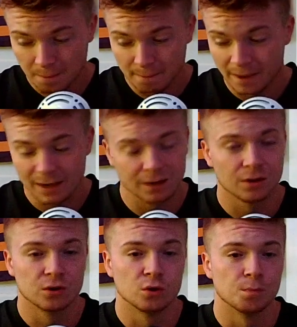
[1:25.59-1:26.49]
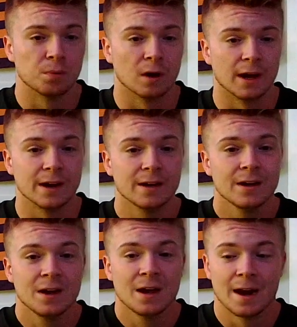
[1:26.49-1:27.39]
make another dude play.
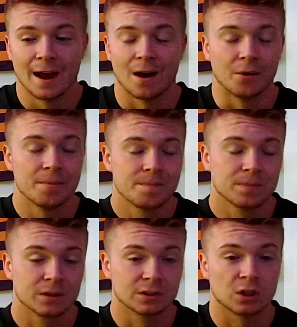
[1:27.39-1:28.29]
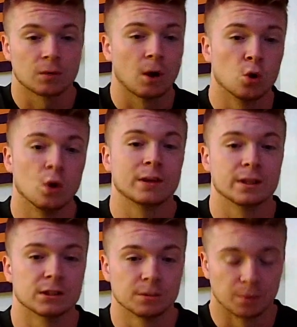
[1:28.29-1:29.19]
Now, let's talk about who I
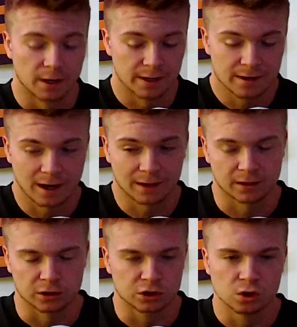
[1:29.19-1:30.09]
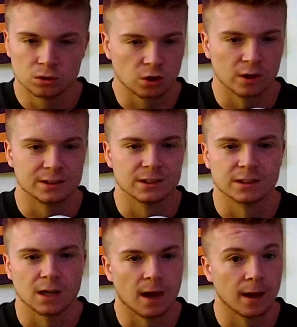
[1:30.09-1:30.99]
think should play. I think there's two
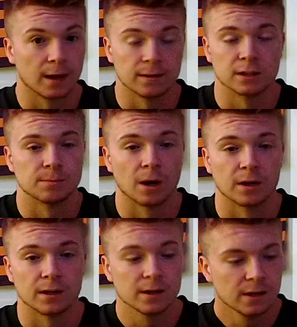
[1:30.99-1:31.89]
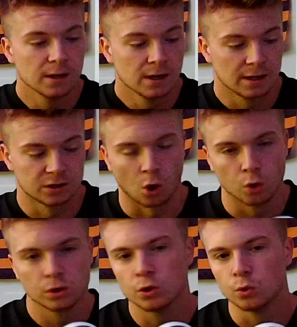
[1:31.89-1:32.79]
choices, and that's about it. It's
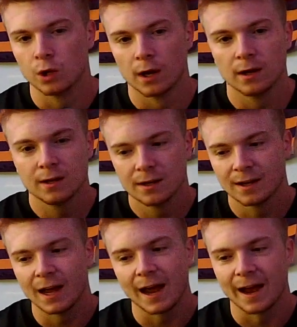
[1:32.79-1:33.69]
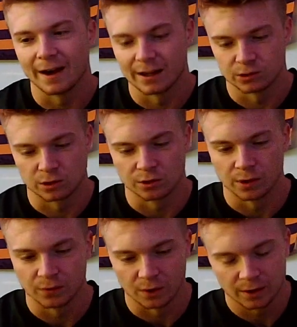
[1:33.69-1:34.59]
Ole Udah and Ezra
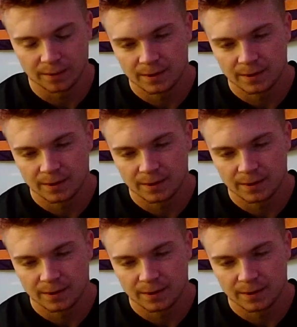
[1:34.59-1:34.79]
Cleveland.